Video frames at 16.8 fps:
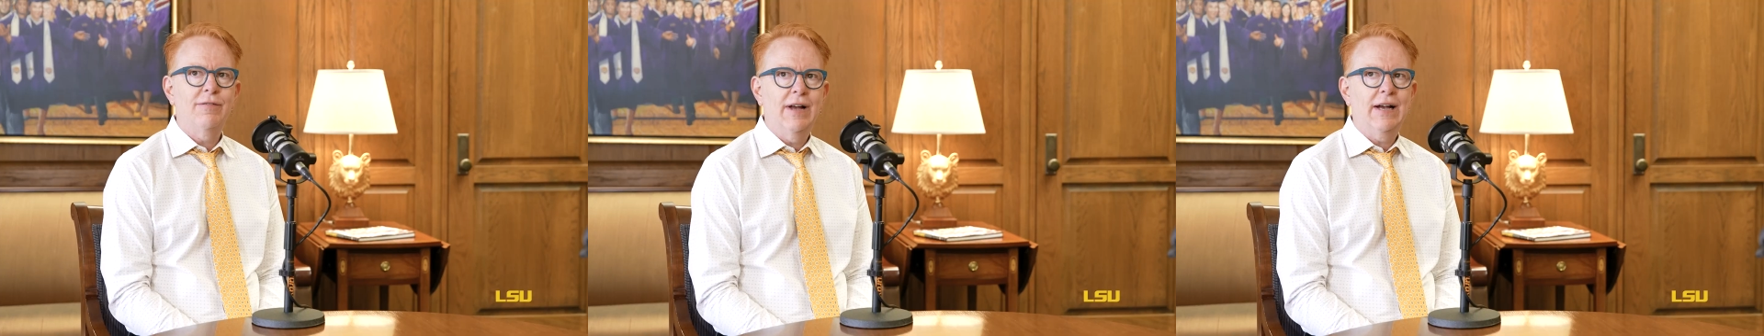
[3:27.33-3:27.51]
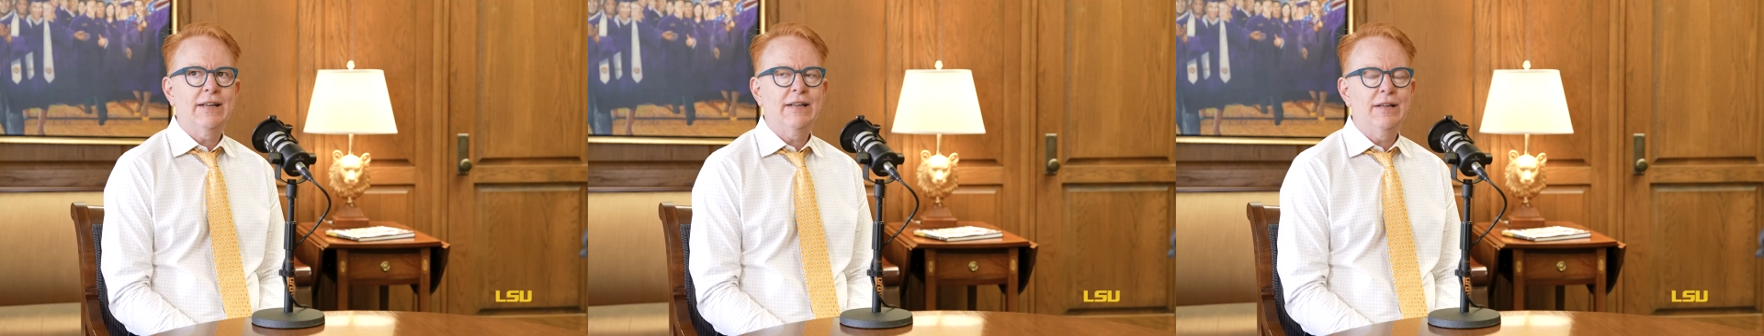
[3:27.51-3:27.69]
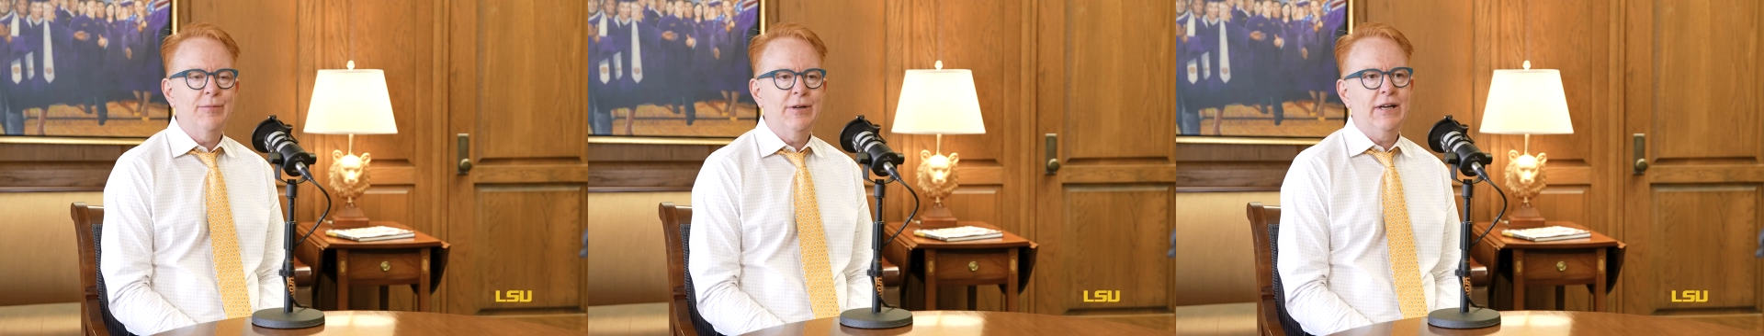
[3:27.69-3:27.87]
of
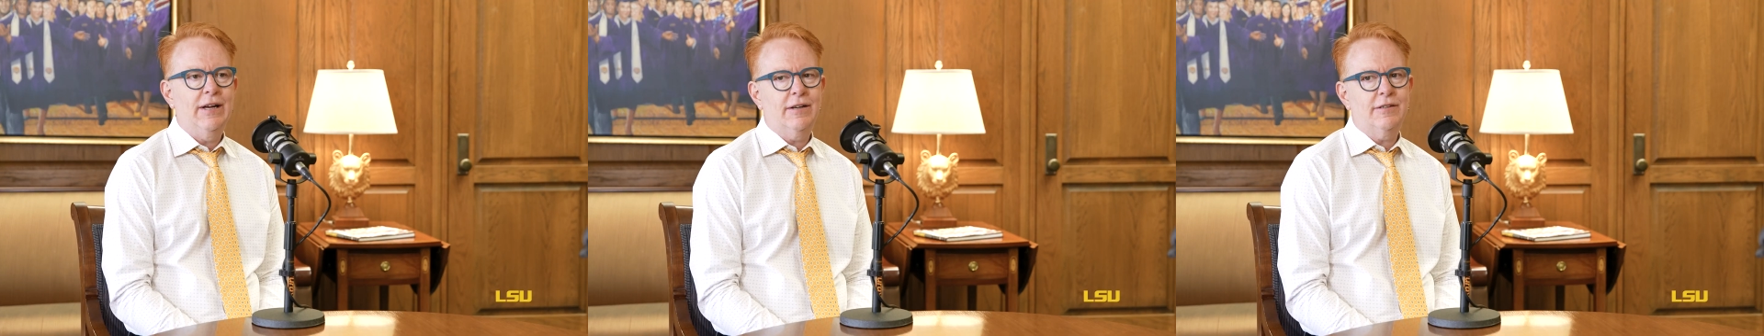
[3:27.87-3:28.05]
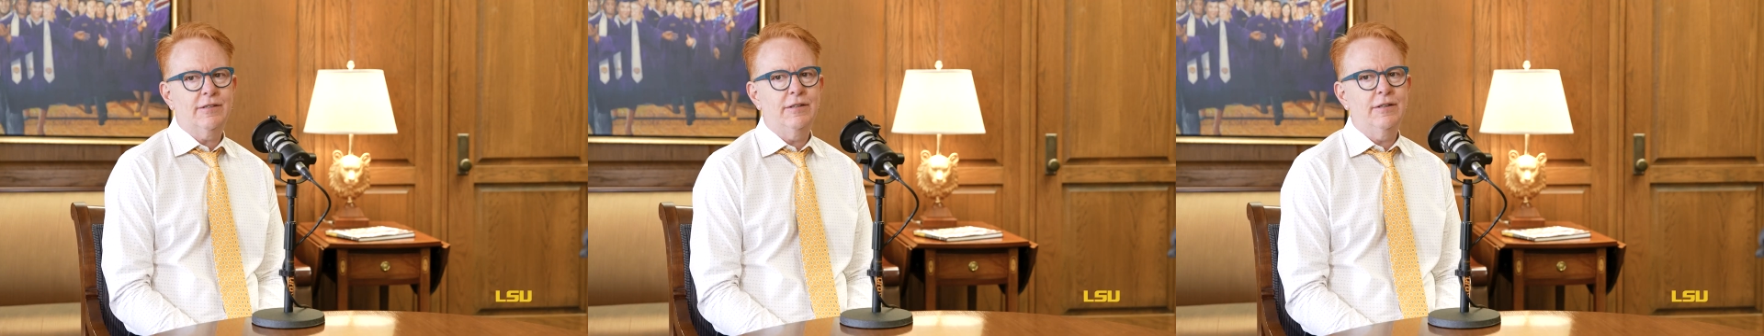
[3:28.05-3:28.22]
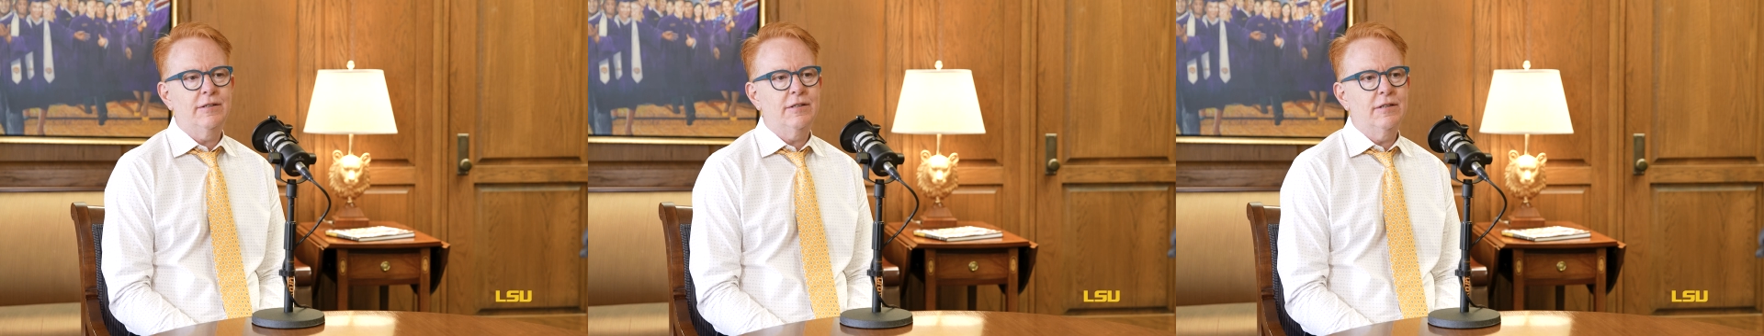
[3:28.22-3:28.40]
Academic
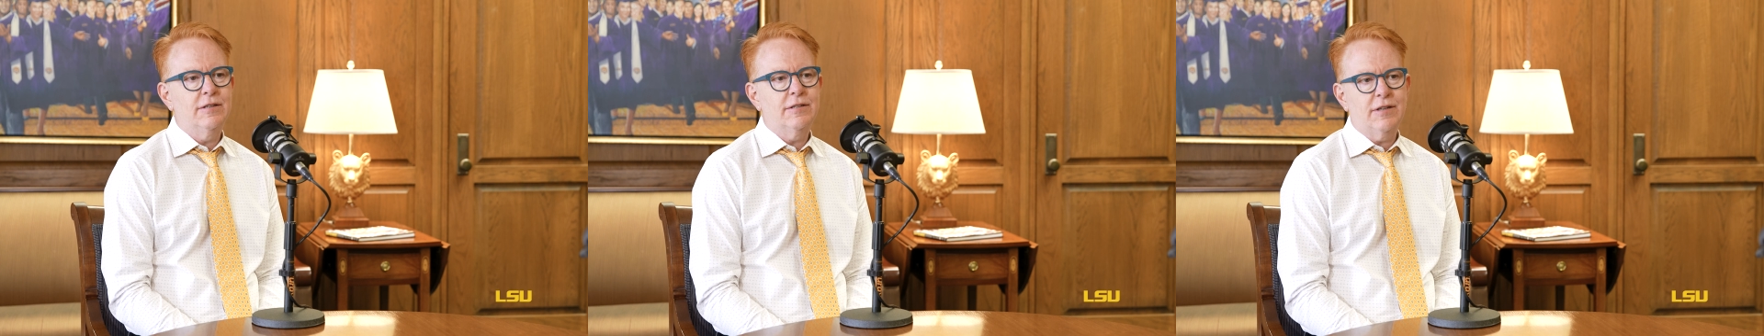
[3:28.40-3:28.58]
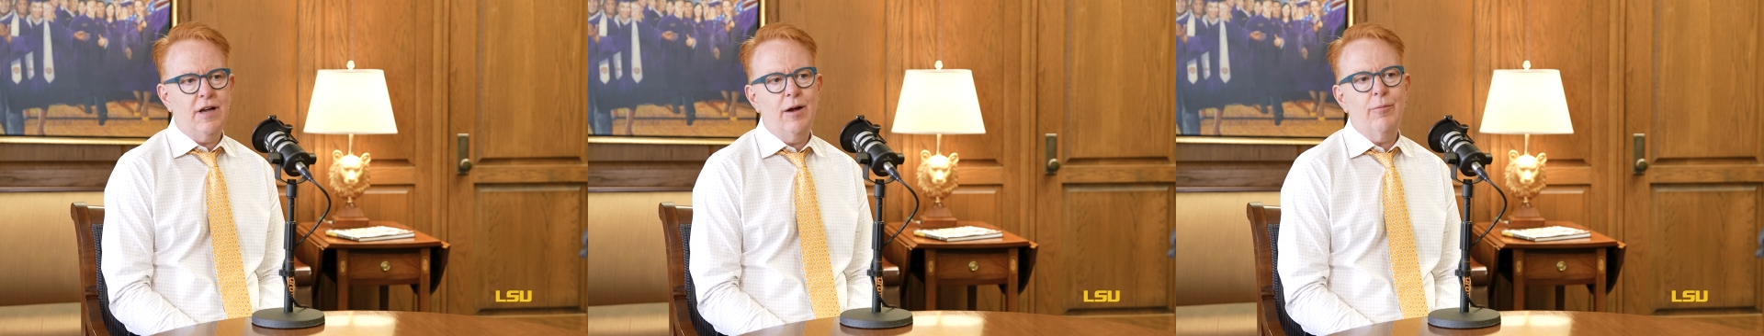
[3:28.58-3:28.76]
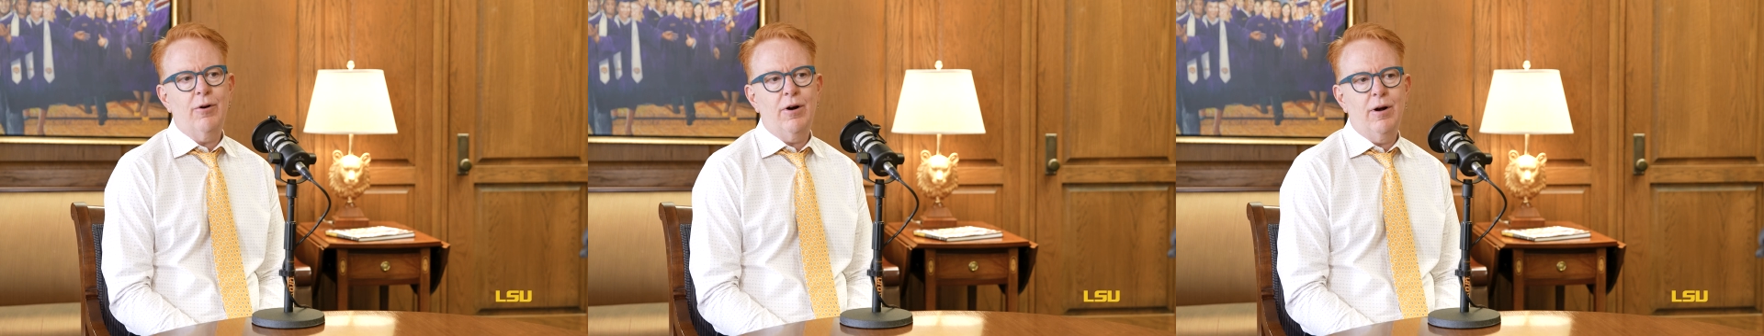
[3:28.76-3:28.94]
Excellence in
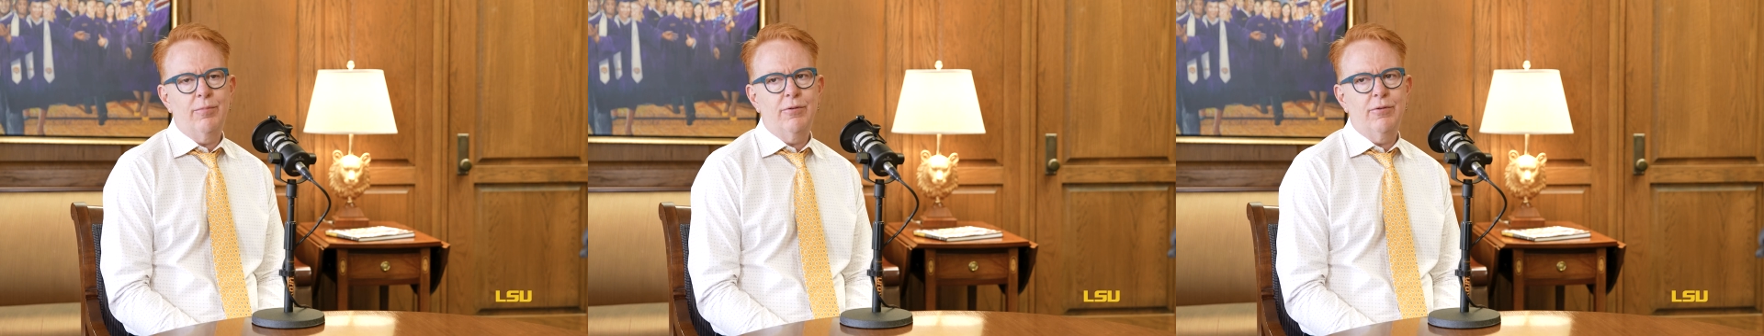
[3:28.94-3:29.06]
Cyber